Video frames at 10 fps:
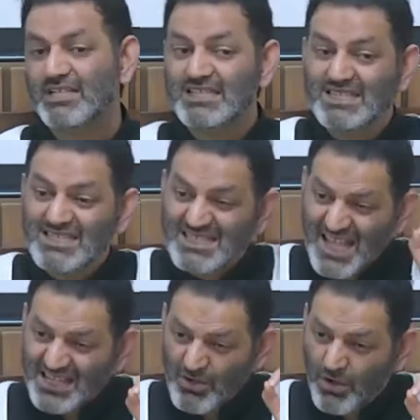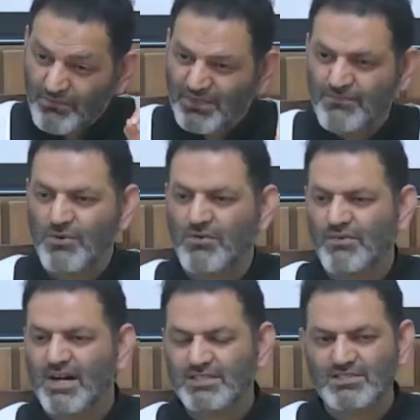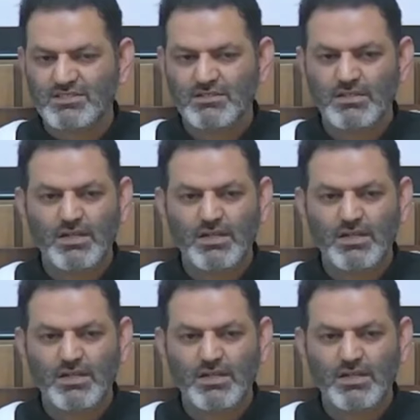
None of the forefathers.